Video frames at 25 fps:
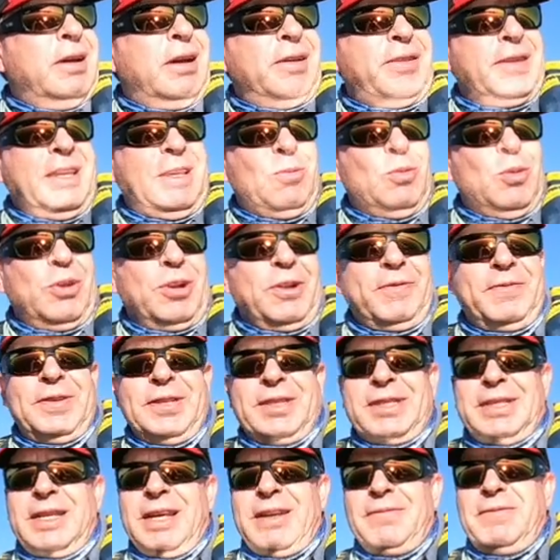think what I've
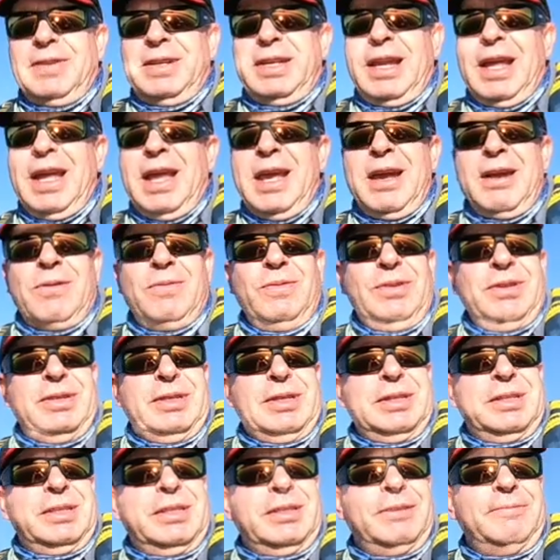discovered now
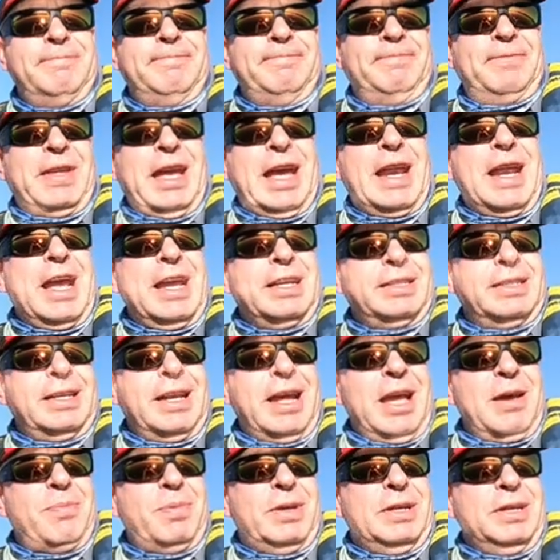is that hasn't
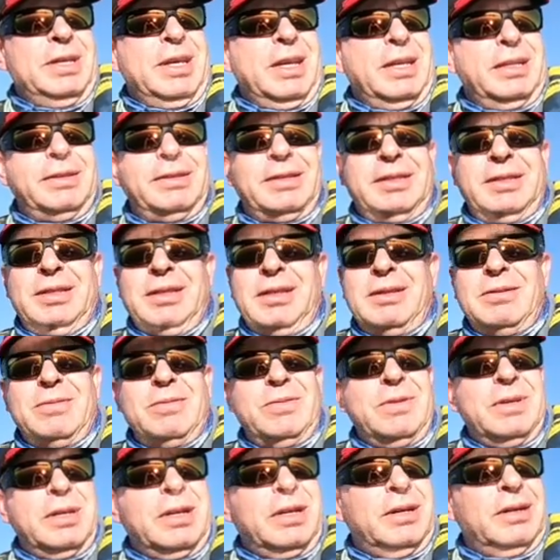happened yet.
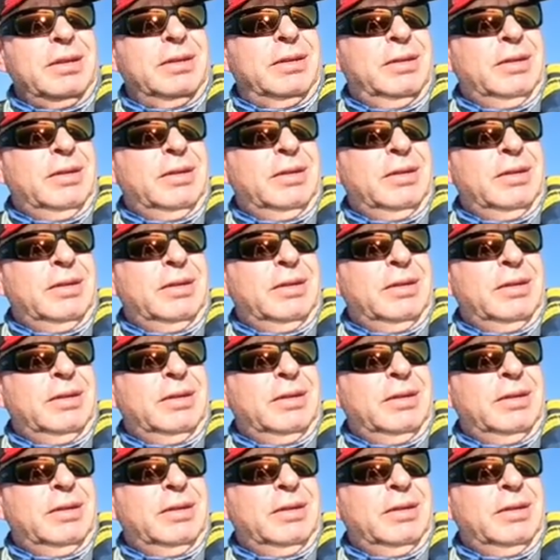So